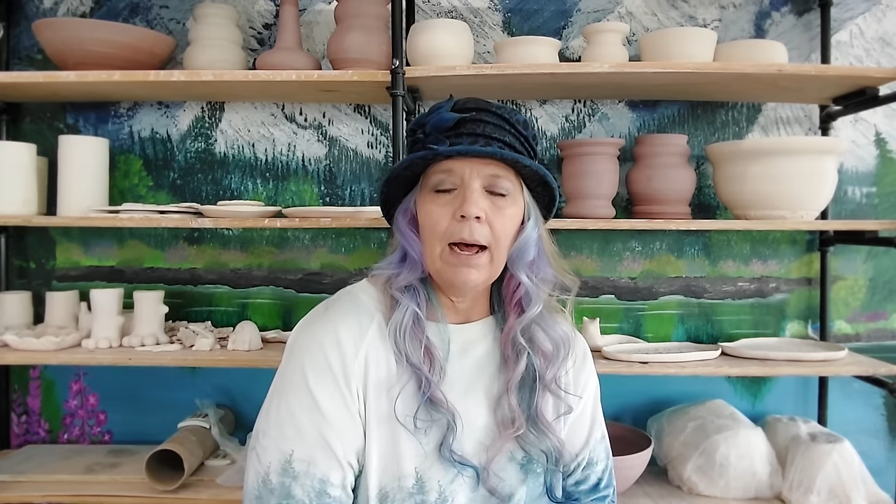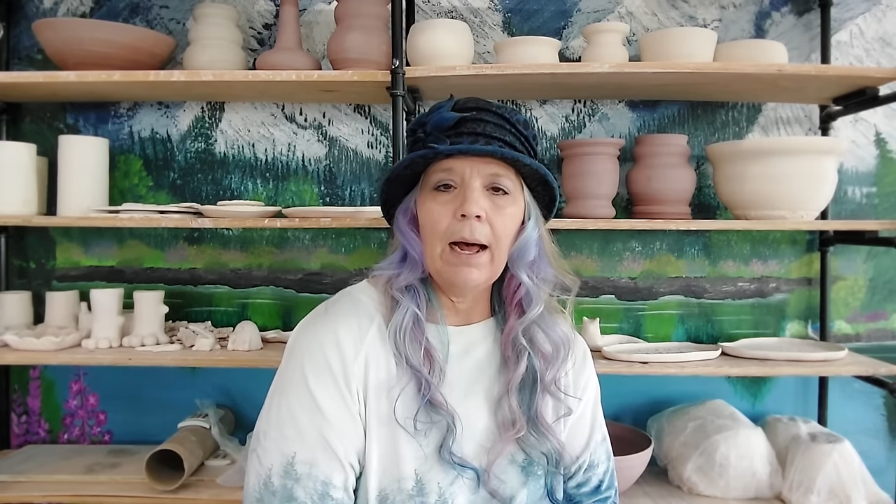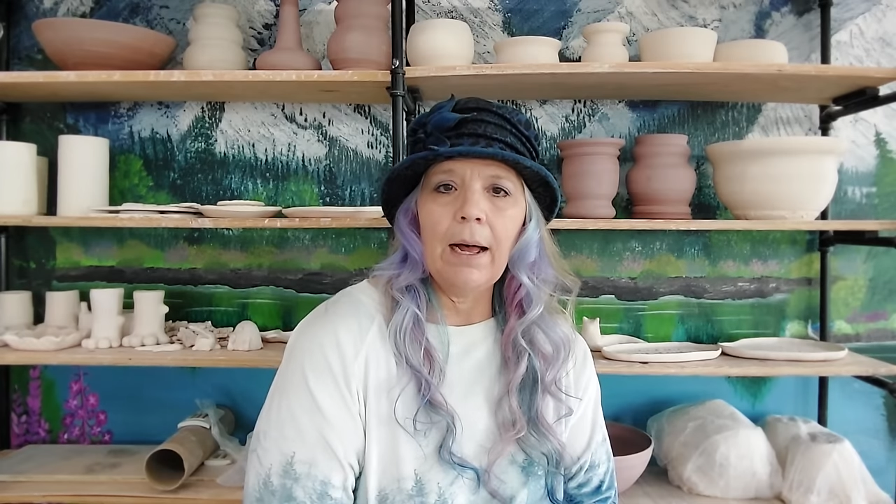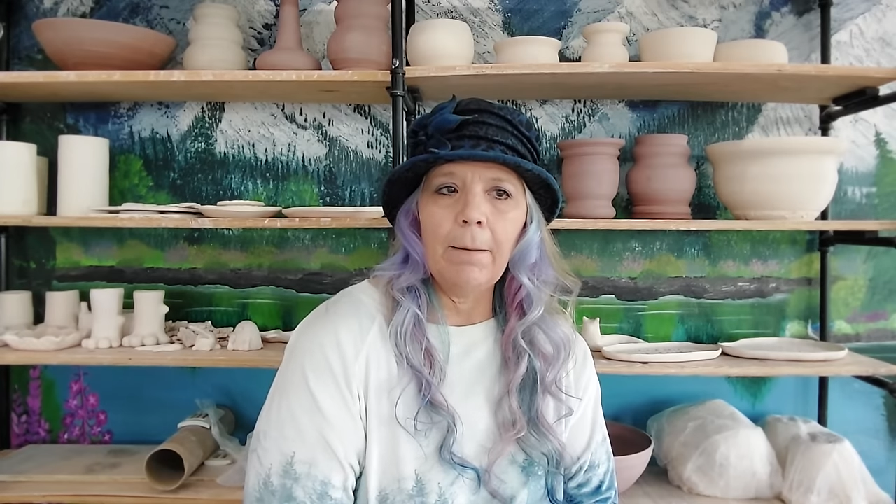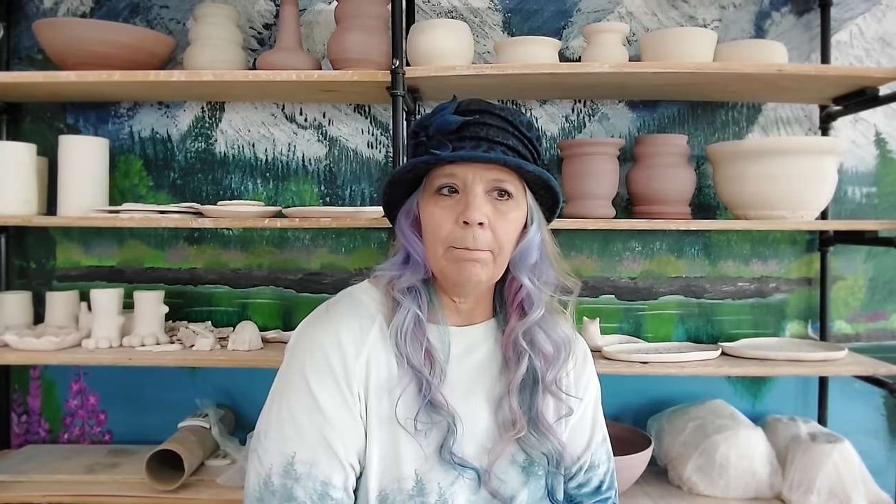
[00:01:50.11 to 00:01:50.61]

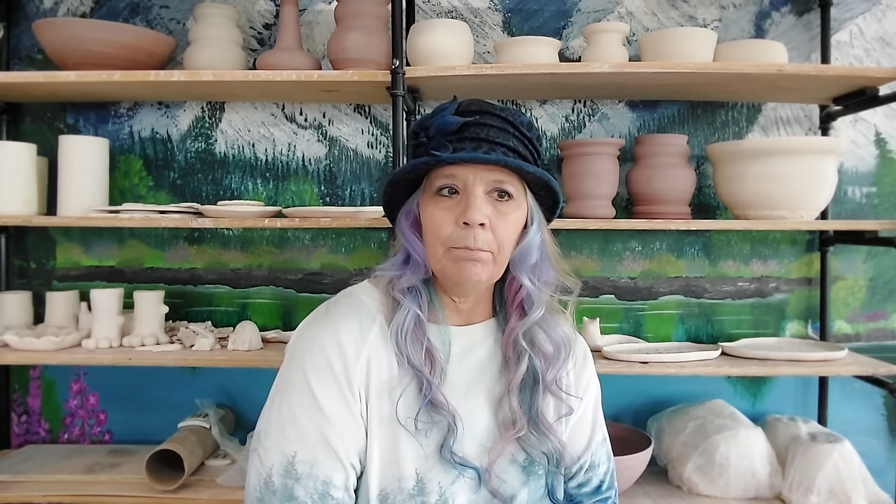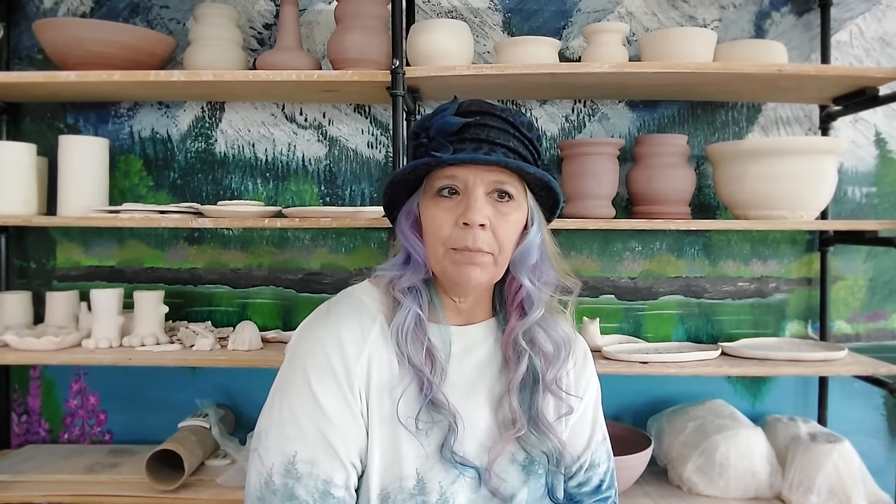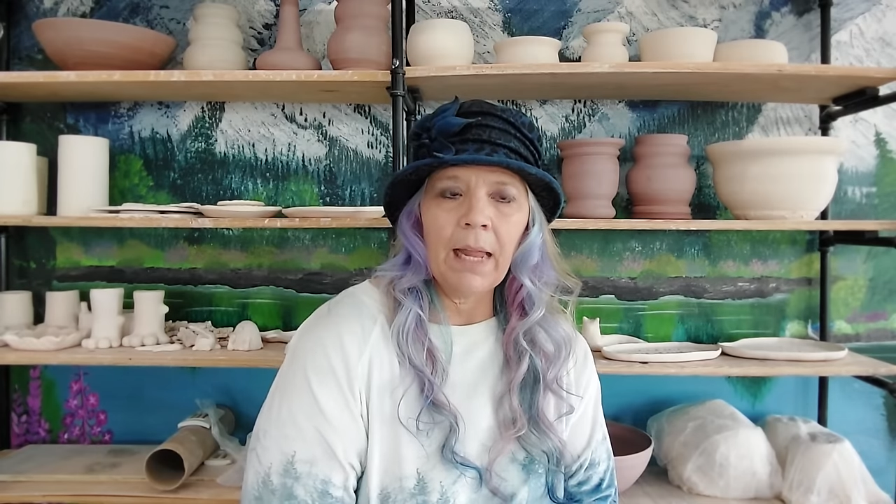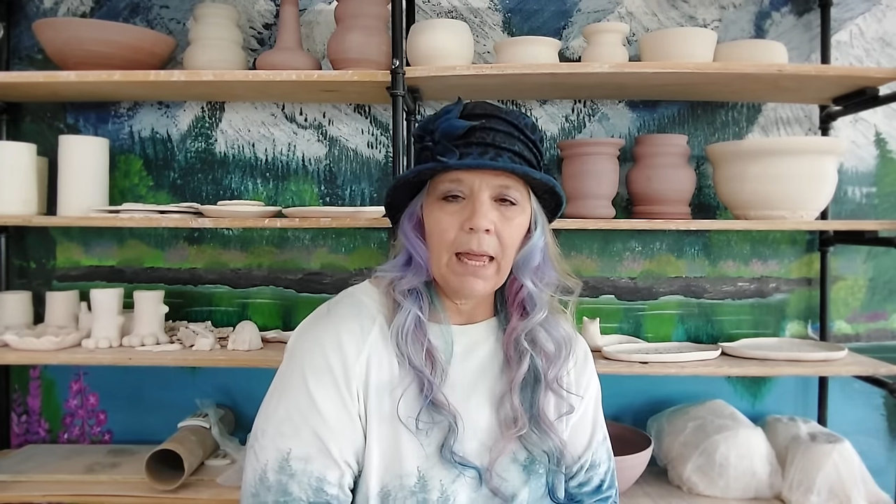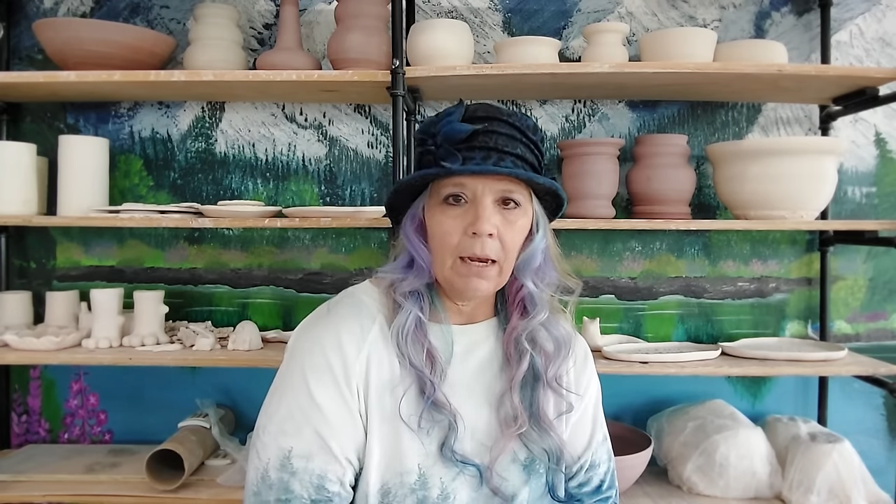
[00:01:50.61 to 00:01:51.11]
um,
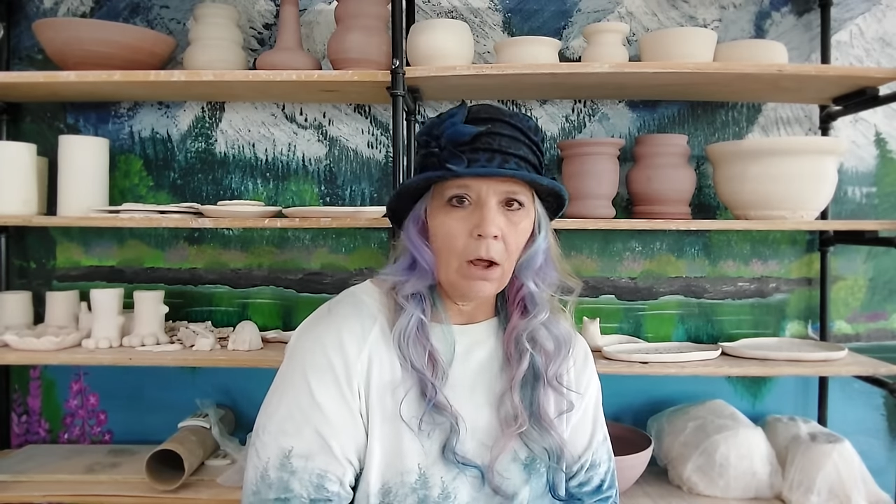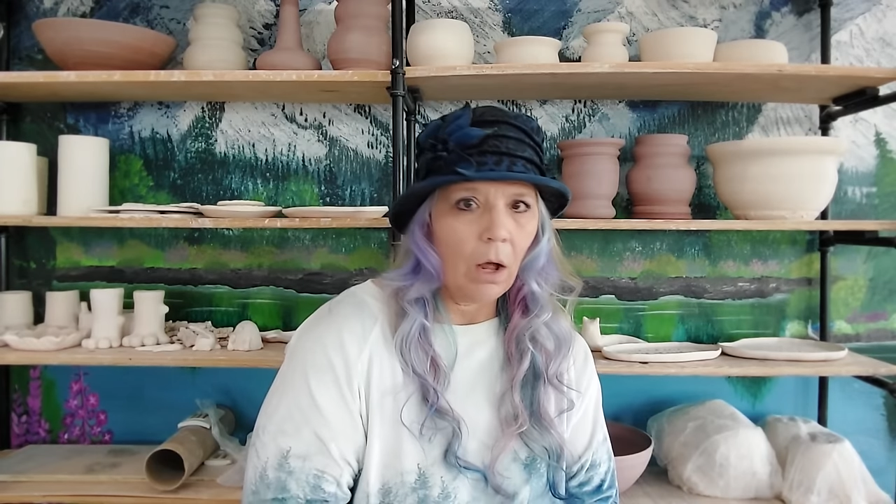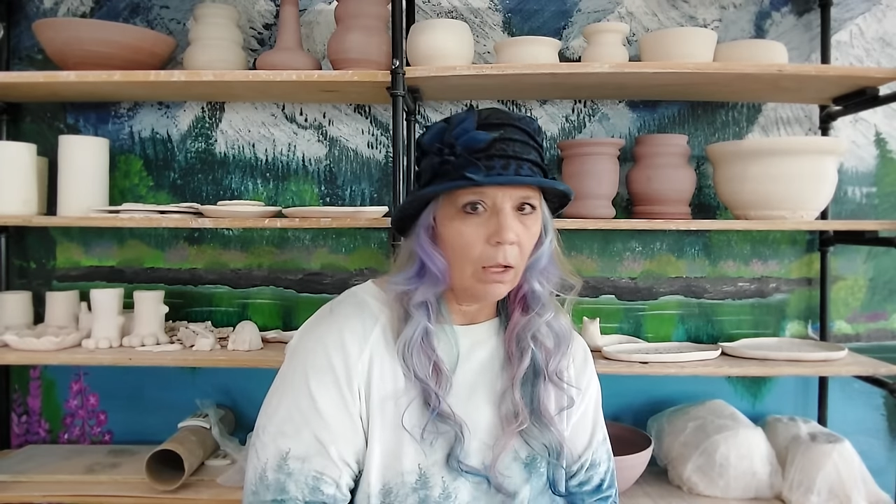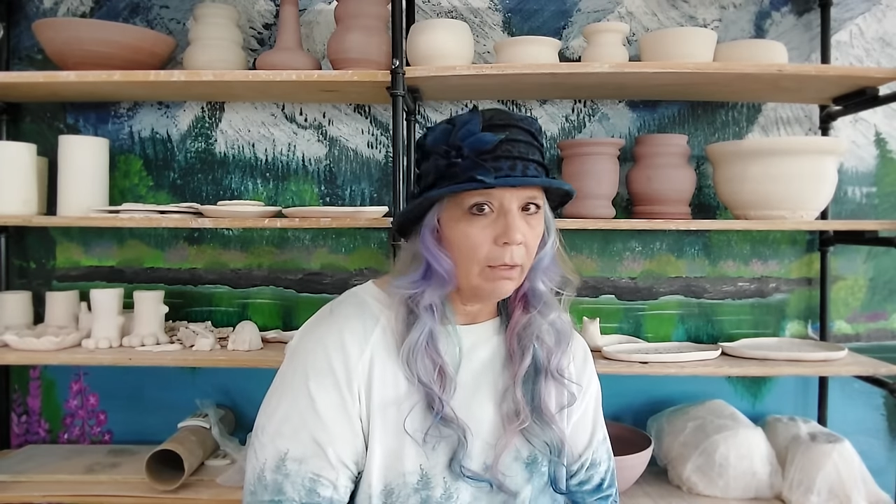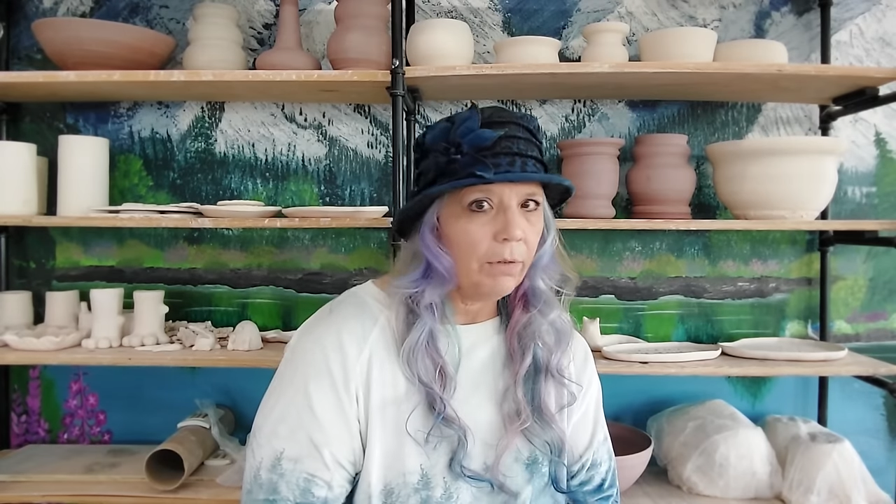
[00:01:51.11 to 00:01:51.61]
and all